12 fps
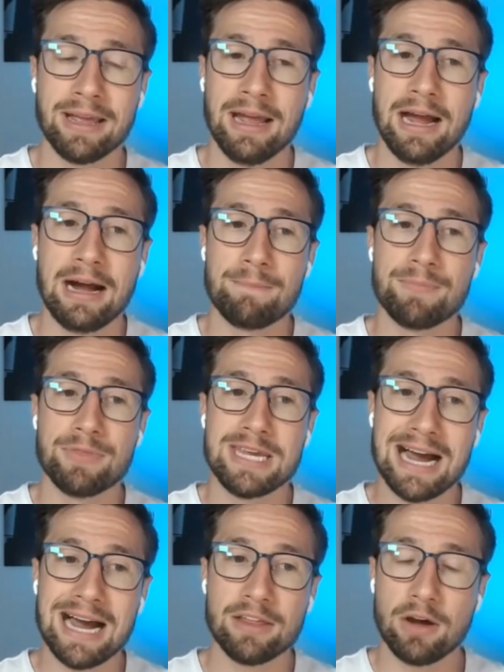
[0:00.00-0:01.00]
Um, the
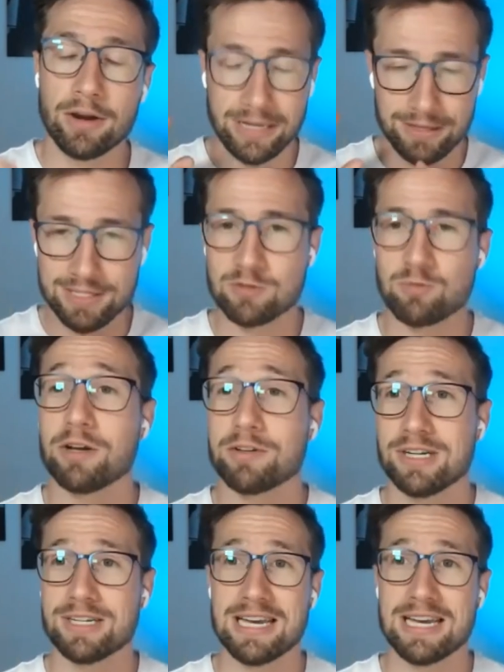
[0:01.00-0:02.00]
other, okay, this is what I was
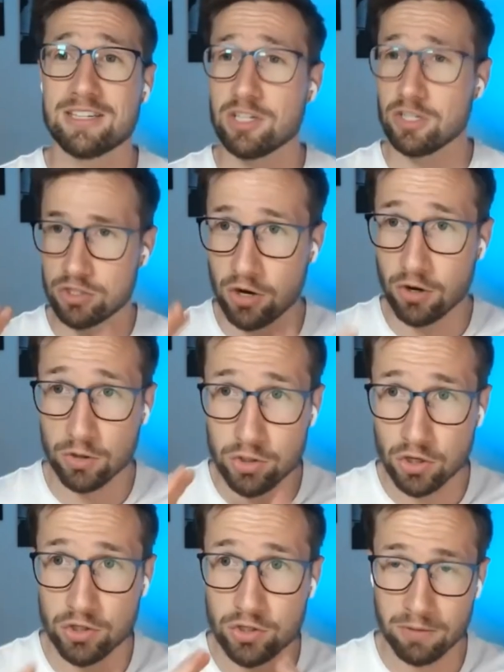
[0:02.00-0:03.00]
going to say. This is so,
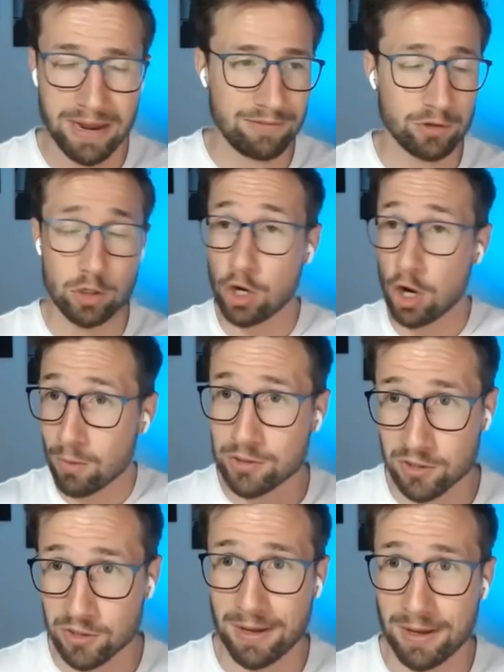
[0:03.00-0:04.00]
so, so powerful. No one
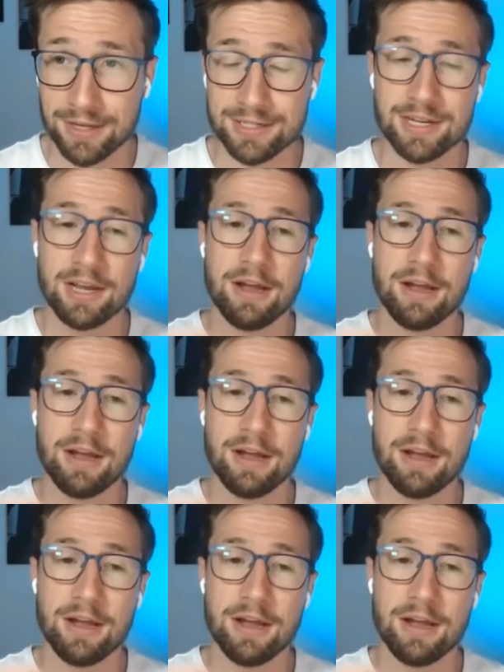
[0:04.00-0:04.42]
talks about this.